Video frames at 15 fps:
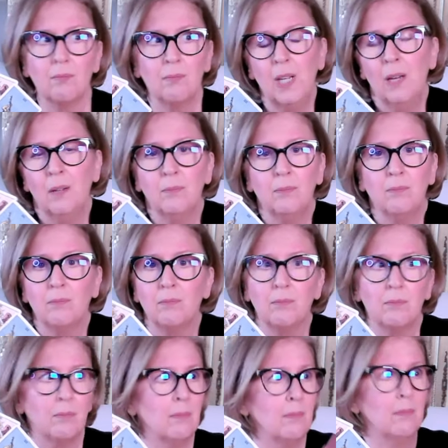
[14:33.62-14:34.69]
yeah,
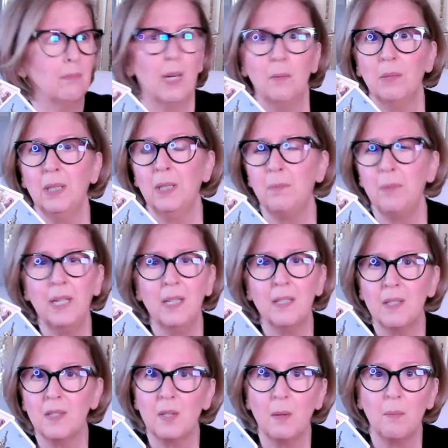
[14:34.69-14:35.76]
I'm leaping
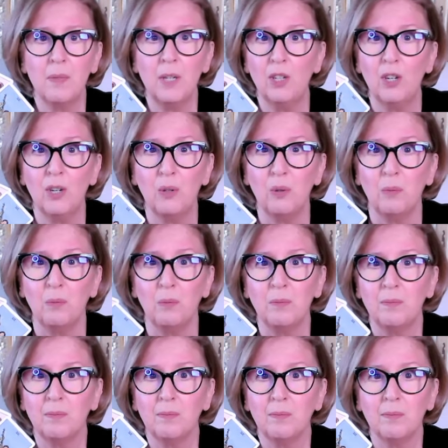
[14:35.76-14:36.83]
into something new
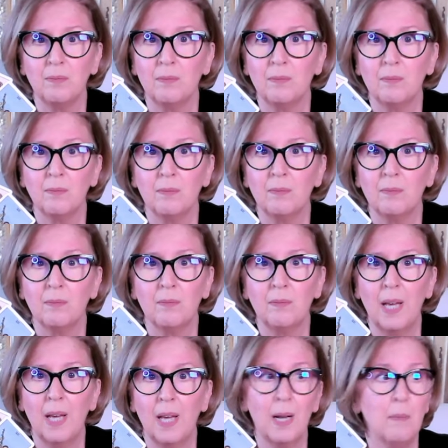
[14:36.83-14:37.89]

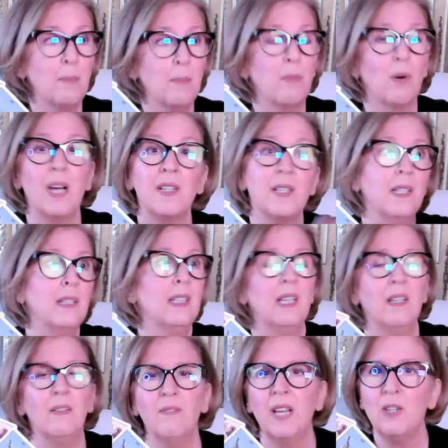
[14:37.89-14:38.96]
and I'm embracing the
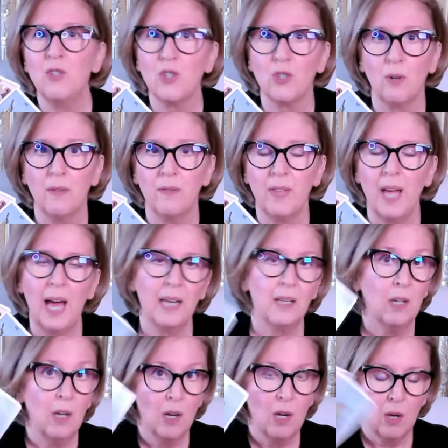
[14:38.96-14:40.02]
adventure of that.
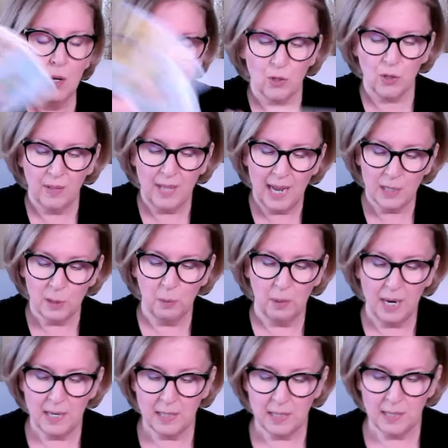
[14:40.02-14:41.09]
So that's what
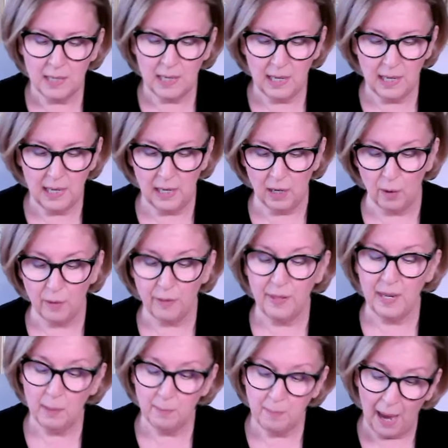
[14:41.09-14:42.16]
I see here.
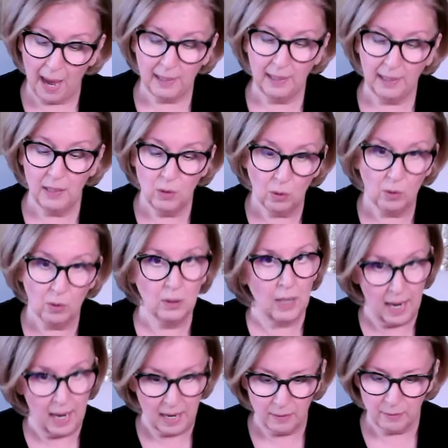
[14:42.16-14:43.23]
Think back in your
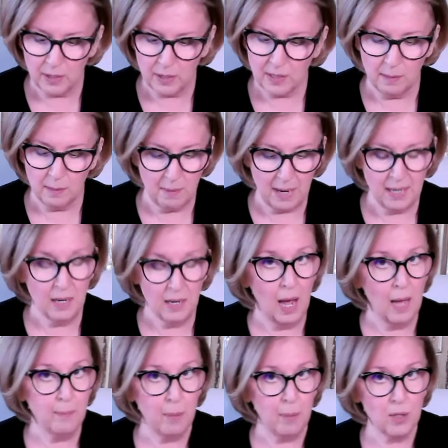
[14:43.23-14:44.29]
life because it may
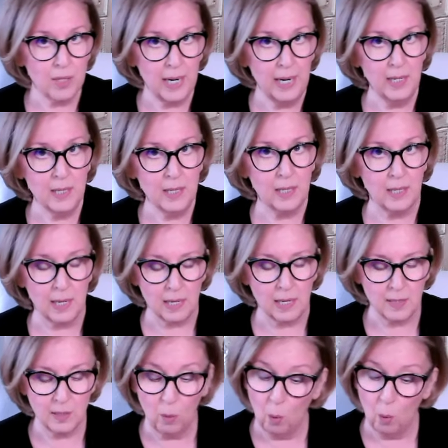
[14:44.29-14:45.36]
not pertain to
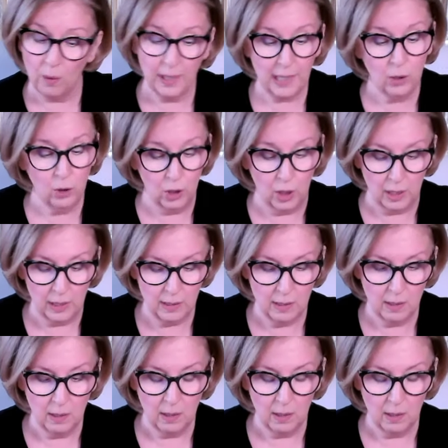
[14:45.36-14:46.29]
this or it could,